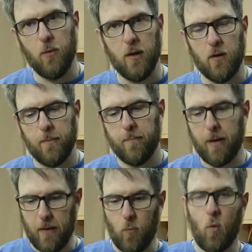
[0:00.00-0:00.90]
I will.
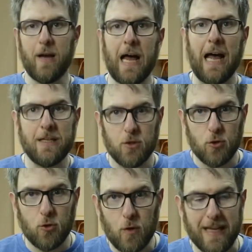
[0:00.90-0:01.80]
But what I
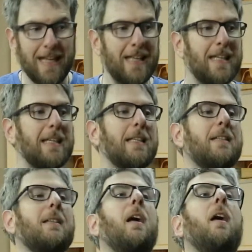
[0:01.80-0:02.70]
do
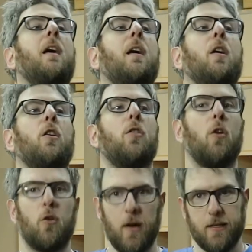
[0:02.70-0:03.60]
is
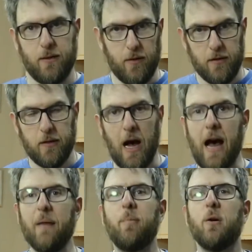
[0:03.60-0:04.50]
go crazy with it.
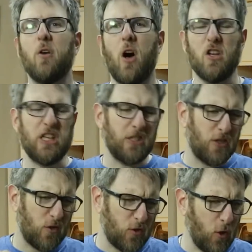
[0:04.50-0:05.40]
I put on it
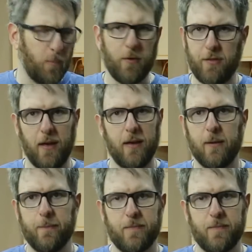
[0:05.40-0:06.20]
super thick.